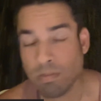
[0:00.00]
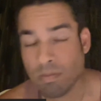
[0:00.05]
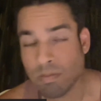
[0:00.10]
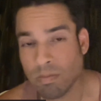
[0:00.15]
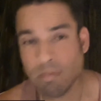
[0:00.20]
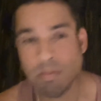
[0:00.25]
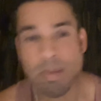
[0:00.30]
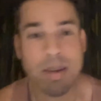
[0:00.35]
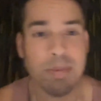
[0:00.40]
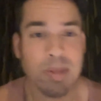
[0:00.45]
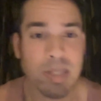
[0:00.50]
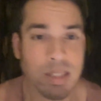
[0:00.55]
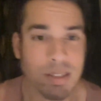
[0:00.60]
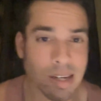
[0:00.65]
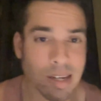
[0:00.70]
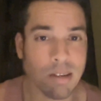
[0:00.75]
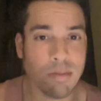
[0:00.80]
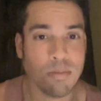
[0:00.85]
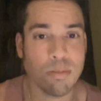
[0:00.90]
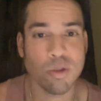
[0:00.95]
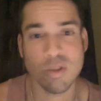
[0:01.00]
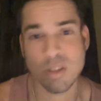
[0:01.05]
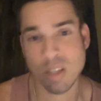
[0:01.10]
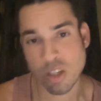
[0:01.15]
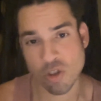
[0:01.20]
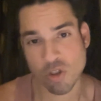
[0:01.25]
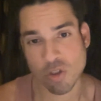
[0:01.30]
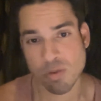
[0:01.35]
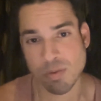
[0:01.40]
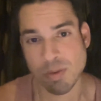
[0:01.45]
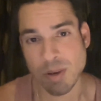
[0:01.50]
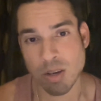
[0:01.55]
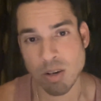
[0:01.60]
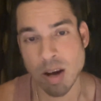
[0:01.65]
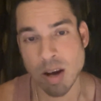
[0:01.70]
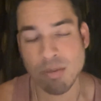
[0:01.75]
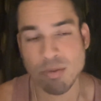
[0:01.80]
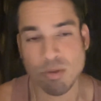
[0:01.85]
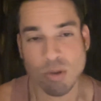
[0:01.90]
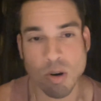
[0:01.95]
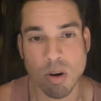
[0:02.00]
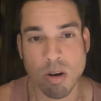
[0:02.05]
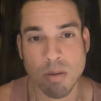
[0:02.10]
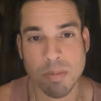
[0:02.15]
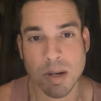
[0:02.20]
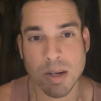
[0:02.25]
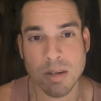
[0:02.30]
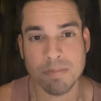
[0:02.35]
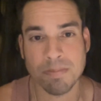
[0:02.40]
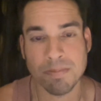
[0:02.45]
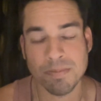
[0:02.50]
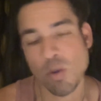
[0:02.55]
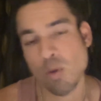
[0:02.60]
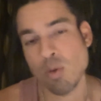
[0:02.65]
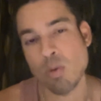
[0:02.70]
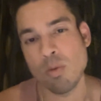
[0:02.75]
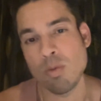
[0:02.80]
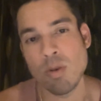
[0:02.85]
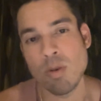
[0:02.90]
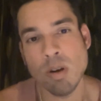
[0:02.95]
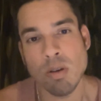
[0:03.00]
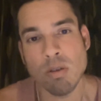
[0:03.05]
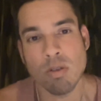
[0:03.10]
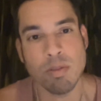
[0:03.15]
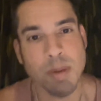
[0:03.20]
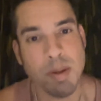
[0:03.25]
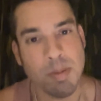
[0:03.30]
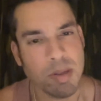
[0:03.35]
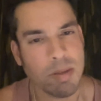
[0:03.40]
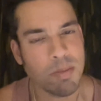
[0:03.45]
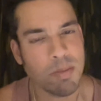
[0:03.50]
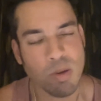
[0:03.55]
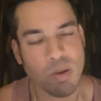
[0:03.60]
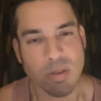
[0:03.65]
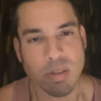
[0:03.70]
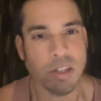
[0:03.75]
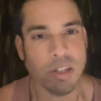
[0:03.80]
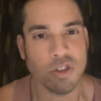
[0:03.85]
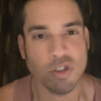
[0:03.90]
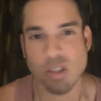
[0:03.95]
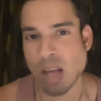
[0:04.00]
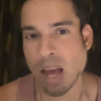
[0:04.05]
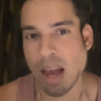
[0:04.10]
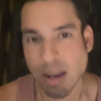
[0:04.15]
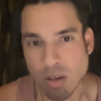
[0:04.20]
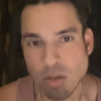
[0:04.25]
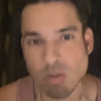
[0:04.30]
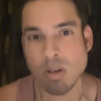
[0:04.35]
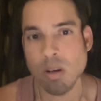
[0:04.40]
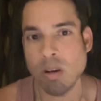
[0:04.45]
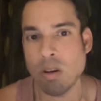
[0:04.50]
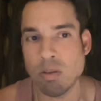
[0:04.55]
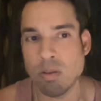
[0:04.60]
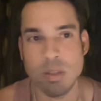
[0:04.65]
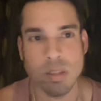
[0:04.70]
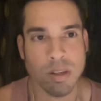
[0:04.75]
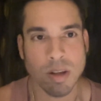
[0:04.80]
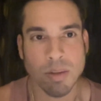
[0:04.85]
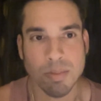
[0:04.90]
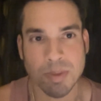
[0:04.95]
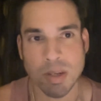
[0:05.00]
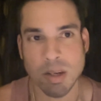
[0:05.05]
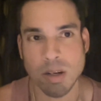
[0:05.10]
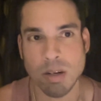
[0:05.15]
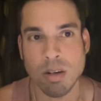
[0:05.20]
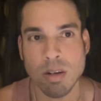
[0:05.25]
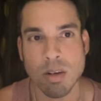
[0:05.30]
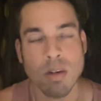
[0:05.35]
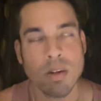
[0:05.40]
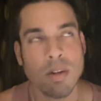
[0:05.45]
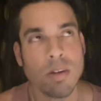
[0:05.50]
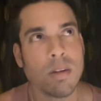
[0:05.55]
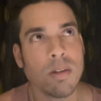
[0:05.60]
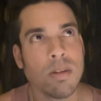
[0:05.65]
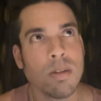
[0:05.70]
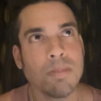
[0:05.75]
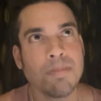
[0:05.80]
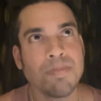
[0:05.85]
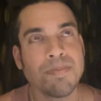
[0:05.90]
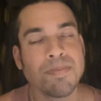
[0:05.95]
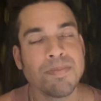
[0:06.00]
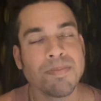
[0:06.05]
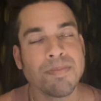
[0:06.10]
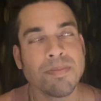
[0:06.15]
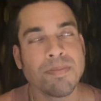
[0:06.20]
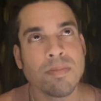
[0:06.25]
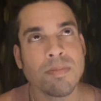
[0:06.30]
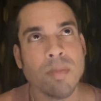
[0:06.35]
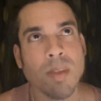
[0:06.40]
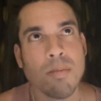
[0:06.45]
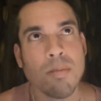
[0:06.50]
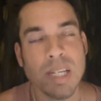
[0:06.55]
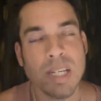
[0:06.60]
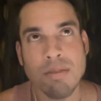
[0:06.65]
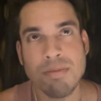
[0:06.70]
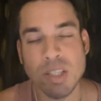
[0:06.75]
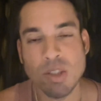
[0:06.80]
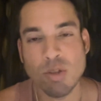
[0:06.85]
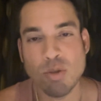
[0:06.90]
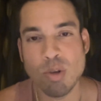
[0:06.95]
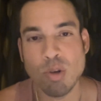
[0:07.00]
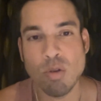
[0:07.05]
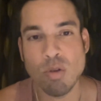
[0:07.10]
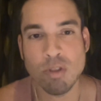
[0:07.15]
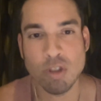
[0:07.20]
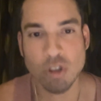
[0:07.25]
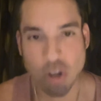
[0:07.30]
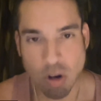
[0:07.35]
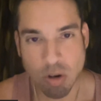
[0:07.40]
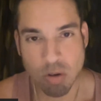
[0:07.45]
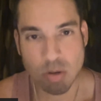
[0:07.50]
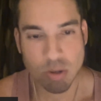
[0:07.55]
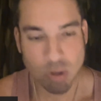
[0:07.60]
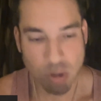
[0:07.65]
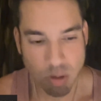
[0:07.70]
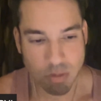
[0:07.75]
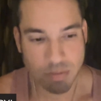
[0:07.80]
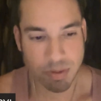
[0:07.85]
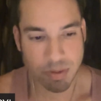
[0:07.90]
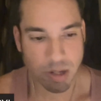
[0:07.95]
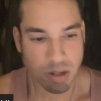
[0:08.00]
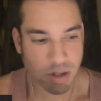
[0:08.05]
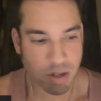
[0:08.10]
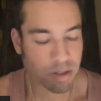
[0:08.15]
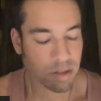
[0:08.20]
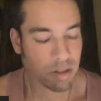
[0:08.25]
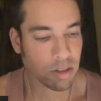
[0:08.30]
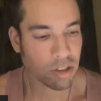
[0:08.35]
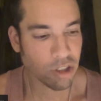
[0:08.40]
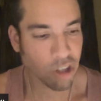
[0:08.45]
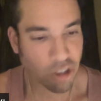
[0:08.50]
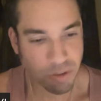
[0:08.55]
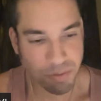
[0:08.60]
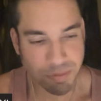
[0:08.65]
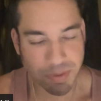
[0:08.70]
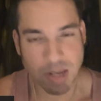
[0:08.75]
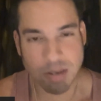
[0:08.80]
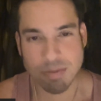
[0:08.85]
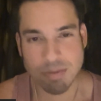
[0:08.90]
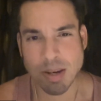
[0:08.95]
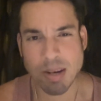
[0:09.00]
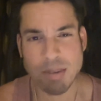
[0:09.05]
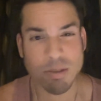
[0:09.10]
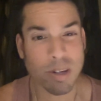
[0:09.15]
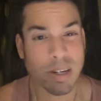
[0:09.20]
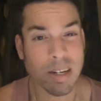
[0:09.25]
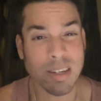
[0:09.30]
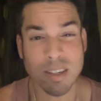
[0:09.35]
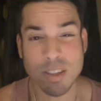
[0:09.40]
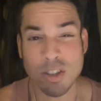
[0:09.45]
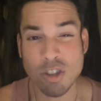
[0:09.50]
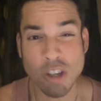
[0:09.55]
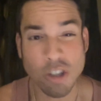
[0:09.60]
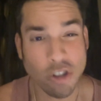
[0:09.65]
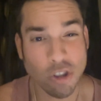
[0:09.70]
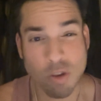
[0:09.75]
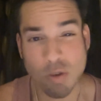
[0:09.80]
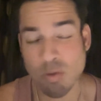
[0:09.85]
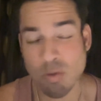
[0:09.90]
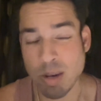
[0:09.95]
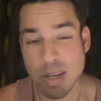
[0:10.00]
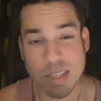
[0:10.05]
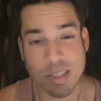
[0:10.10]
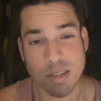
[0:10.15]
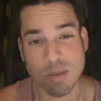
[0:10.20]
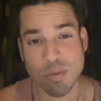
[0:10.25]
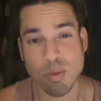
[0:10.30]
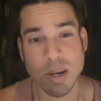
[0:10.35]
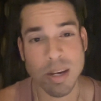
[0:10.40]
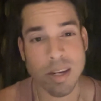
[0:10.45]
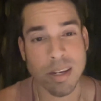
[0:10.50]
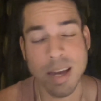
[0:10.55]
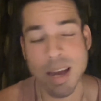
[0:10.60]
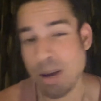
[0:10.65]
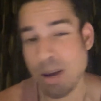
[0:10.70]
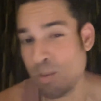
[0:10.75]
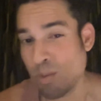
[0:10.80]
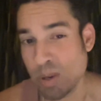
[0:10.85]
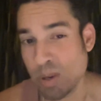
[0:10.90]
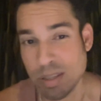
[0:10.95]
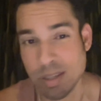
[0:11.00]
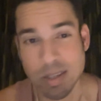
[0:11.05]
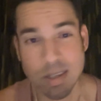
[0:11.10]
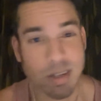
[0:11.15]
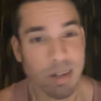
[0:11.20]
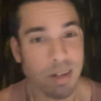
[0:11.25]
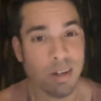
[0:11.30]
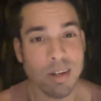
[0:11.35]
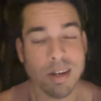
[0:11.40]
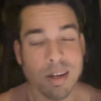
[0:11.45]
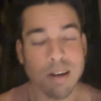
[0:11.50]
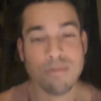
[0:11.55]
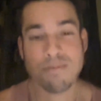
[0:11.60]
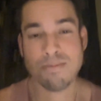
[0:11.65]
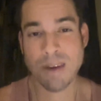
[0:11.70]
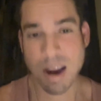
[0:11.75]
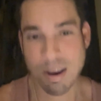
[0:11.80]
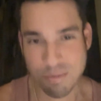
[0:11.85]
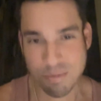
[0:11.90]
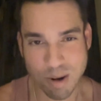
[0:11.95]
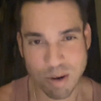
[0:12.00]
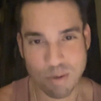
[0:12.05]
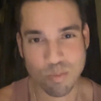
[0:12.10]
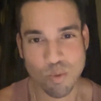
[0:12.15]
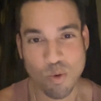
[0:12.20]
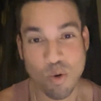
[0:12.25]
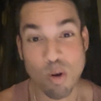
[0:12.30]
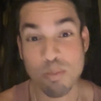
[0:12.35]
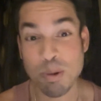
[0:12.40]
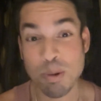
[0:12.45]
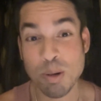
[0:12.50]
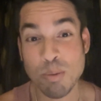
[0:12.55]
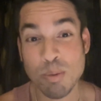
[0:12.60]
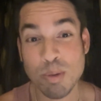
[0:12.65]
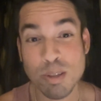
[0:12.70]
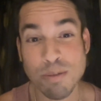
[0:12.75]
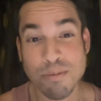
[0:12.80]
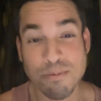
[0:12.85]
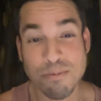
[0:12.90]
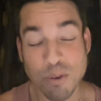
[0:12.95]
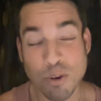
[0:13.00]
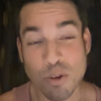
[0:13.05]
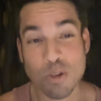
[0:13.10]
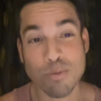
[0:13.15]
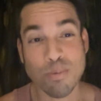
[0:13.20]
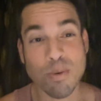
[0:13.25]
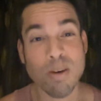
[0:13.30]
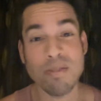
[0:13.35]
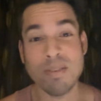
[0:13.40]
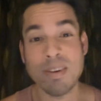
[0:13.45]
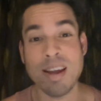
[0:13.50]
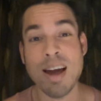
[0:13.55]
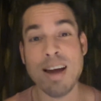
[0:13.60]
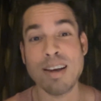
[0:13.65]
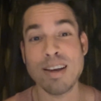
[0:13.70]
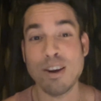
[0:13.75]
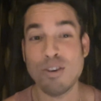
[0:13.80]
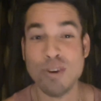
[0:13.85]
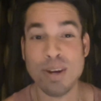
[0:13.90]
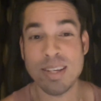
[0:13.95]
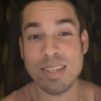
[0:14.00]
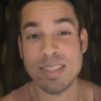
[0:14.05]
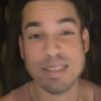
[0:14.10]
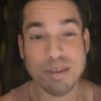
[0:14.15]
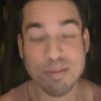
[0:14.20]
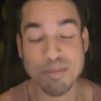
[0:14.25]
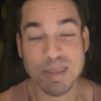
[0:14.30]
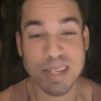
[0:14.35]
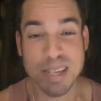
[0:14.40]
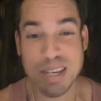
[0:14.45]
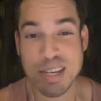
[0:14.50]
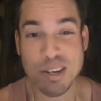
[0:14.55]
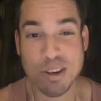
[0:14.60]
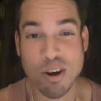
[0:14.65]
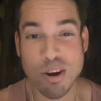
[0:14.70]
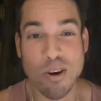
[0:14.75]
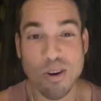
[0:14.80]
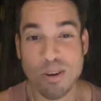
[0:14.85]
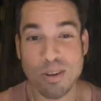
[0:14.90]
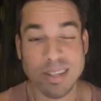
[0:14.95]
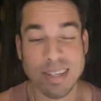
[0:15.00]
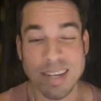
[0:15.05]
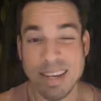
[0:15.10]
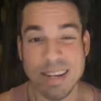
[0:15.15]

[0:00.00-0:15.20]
Maybe the second most dangerous fighter after Arman. Oh, who knows? Maybe the most dangerous. I don't know. He's up there. But he got a victory over Charles Oliveira, such a fan favorite in such a crazy way. Yeah, it wasn't a 5-round war, but it was a first-round knockout and something he called